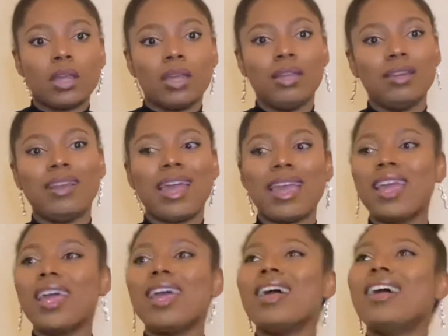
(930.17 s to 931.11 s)
Like,
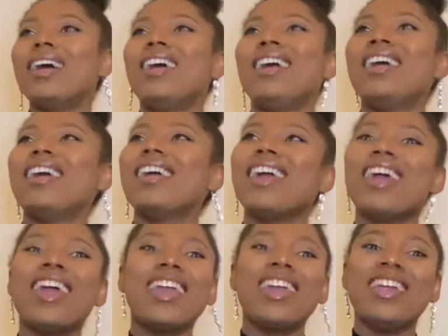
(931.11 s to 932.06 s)

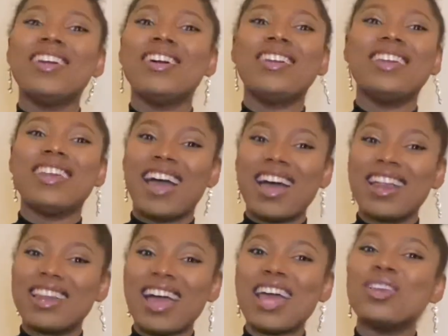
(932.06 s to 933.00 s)

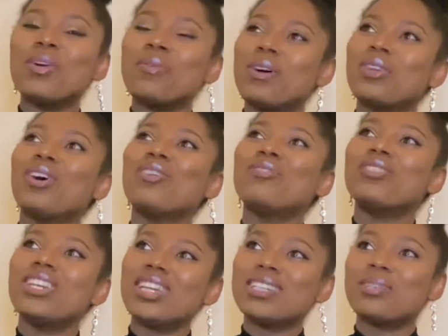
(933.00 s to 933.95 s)
I knew we're not
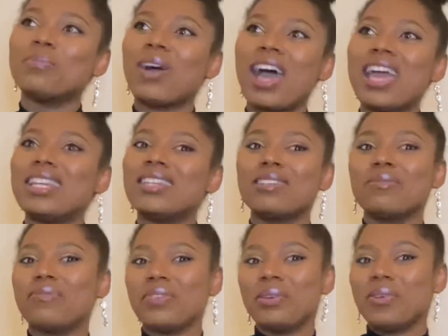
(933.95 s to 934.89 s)
rich, but I didn't
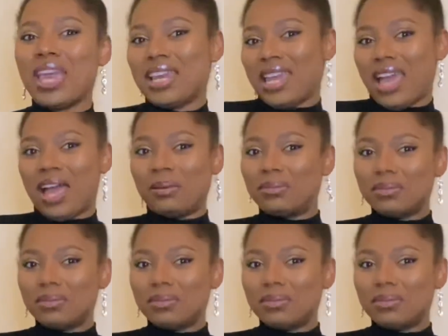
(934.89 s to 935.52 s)
feel anyhow.